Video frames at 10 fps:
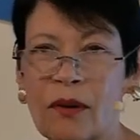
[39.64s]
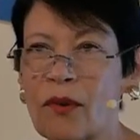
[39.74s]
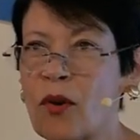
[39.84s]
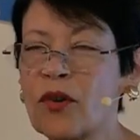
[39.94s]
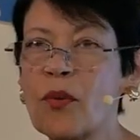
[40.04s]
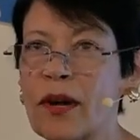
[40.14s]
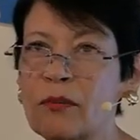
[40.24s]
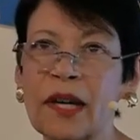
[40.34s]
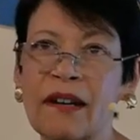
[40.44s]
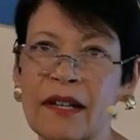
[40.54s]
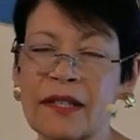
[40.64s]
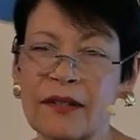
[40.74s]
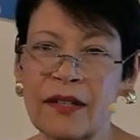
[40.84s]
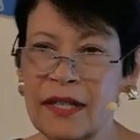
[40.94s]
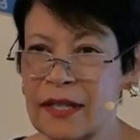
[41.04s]
overwhelmed by God's
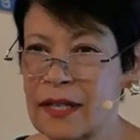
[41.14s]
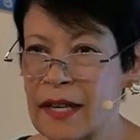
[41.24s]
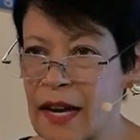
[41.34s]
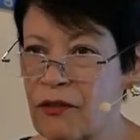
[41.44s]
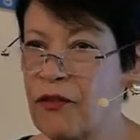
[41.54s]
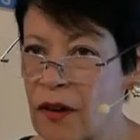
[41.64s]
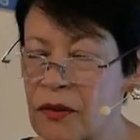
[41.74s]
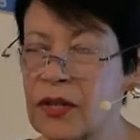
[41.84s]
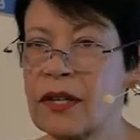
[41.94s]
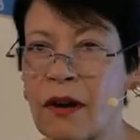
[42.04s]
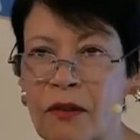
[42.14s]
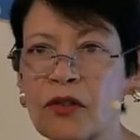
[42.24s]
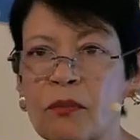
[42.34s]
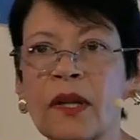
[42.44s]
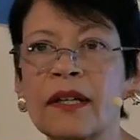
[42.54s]
goodness that folks in all
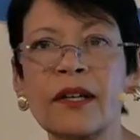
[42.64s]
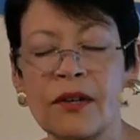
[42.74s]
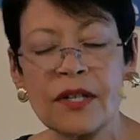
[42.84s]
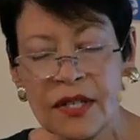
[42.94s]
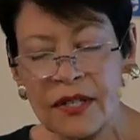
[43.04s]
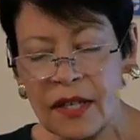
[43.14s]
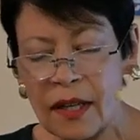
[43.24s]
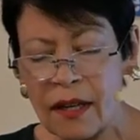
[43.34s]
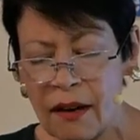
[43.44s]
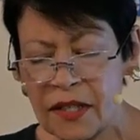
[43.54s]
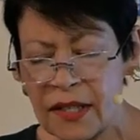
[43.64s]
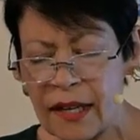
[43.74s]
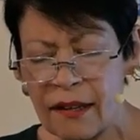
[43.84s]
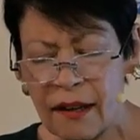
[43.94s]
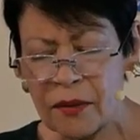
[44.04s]
humility are just seeking God,
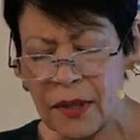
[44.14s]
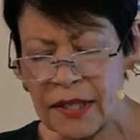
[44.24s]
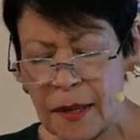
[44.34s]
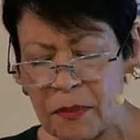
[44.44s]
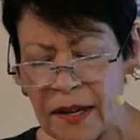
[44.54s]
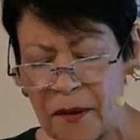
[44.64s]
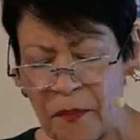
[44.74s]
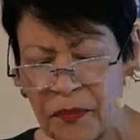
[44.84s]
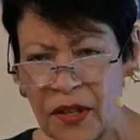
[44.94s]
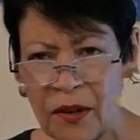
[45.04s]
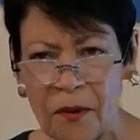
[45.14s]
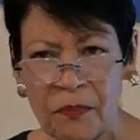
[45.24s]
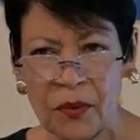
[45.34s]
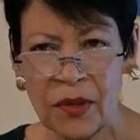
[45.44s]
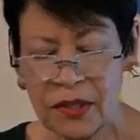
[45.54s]
saying, God, what's up now? You know,
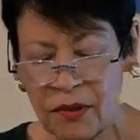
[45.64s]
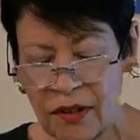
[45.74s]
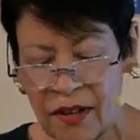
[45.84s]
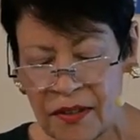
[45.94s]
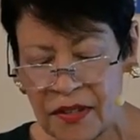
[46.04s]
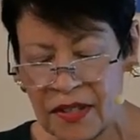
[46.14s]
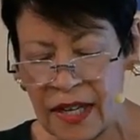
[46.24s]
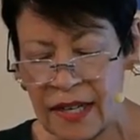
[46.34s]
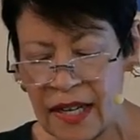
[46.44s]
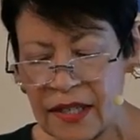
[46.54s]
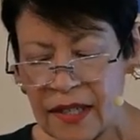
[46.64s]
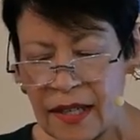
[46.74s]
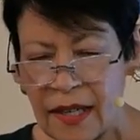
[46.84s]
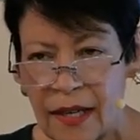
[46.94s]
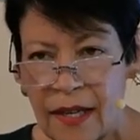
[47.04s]
what's going on in this day and age?
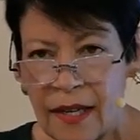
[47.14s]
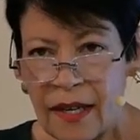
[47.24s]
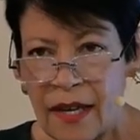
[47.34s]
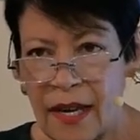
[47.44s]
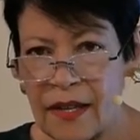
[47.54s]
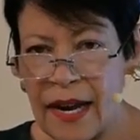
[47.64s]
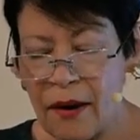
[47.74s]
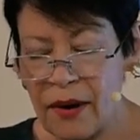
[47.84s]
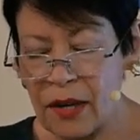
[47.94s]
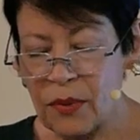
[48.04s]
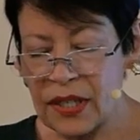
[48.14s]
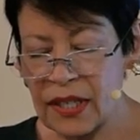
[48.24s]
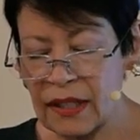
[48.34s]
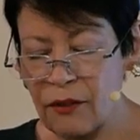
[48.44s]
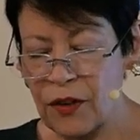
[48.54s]
And now I
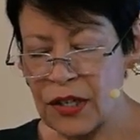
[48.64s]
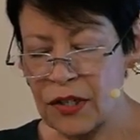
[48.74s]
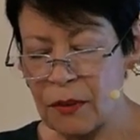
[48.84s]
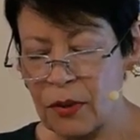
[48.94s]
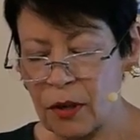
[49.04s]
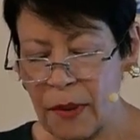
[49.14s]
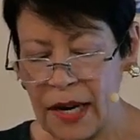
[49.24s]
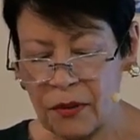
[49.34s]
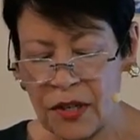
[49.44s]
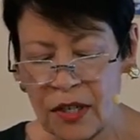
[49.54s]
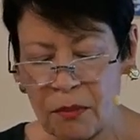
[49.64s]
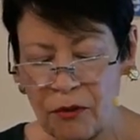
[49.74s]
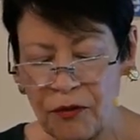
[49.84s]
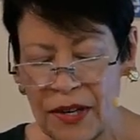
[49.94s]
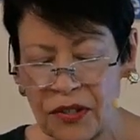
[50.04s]
recently finished a book by a Christian
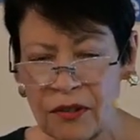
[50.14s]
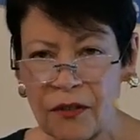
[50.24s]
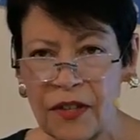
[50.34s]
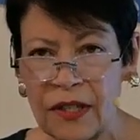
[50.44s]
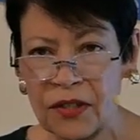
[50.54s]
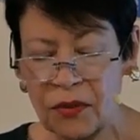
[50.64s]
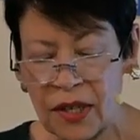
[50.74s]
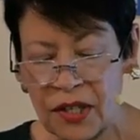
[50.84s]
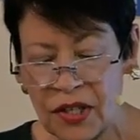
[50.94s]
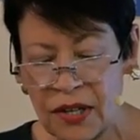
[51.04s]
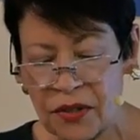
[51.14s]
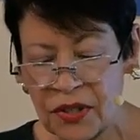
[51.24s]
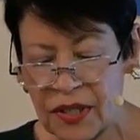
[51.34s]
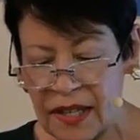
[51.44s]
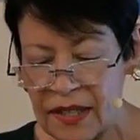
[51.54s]
professor of history and gender
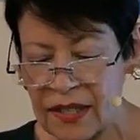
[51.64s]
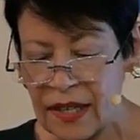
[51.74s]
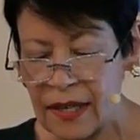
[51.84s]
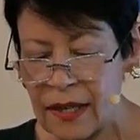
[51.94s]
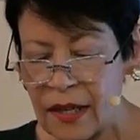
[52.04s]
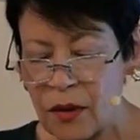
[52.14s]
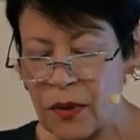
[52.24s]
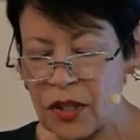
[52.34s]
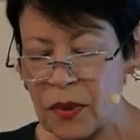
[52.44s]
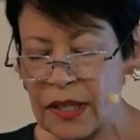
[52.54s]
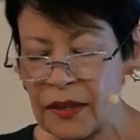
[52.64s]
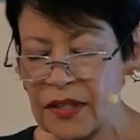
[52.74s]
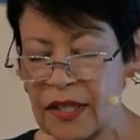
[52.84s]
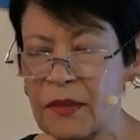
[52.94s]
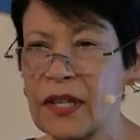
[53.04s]
studies, which retells
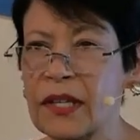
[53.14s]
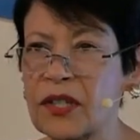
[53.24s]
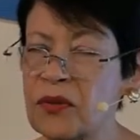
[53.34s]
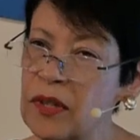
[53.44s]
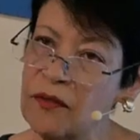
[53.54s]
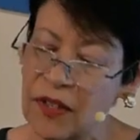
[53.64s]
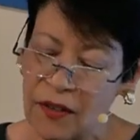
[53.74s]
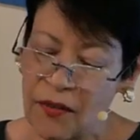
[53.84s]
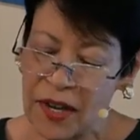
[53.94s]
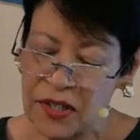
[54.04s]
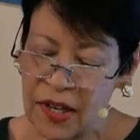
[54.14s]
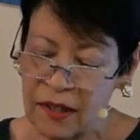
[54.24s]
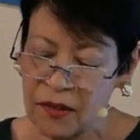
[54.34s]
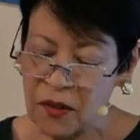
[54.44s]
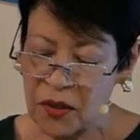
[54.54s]
some of the history of
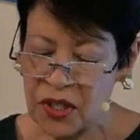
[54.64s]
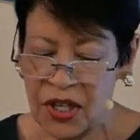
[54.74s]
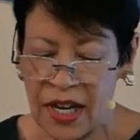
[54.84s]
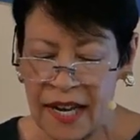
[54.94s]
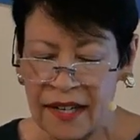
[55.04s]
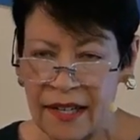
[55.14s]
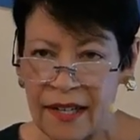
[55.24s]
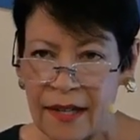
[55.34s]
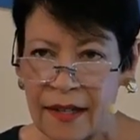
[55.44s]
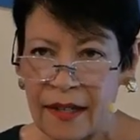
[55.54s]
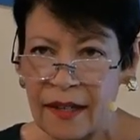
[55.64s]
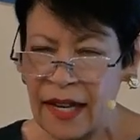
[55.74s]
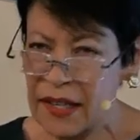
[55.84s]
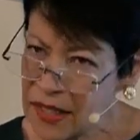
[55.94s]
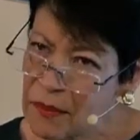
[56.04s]
evangelical Christianity
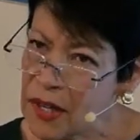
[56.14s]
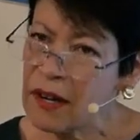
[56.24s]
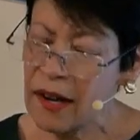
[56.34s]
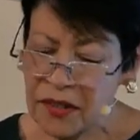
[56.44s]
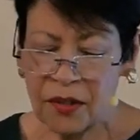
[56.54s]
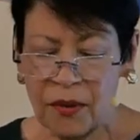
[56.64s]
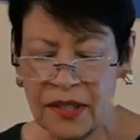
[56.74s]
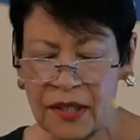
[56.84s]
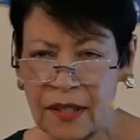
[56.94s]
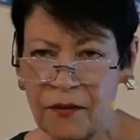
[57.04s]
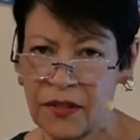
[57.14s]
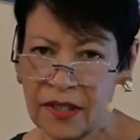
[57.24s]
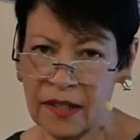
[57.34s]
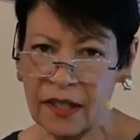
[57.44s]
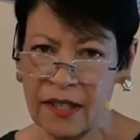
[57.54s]
and some of the consequences of
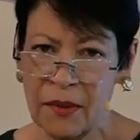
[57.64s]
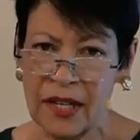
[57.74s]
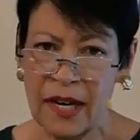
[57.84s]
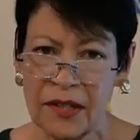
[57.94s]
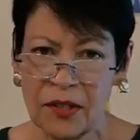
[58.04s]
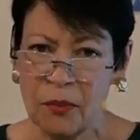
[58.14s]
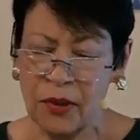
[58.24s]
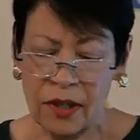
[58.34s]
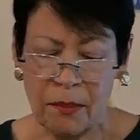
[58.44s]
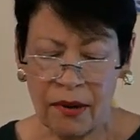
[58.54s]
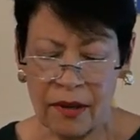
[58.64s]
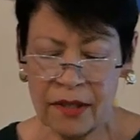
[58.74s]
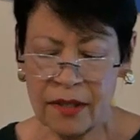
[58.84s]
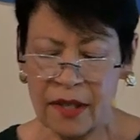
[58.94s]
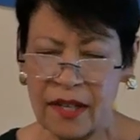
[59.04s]
some of the not so pretty
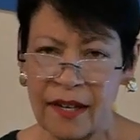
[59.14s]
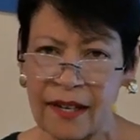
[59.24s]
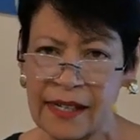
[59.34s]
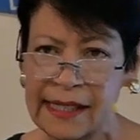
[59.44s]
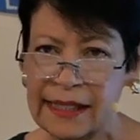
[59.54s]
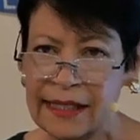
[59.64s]
parts. And